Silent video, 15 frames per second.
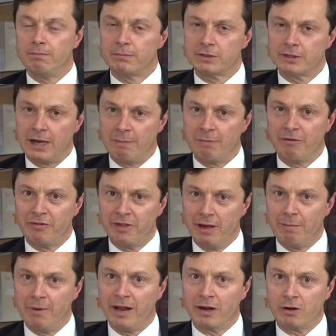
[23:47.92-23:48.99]
Some of
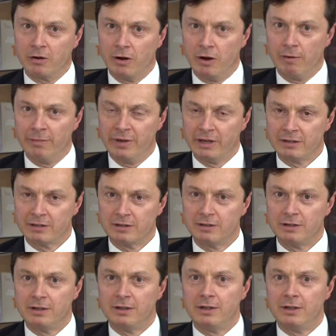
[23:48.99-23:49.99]
them are economics,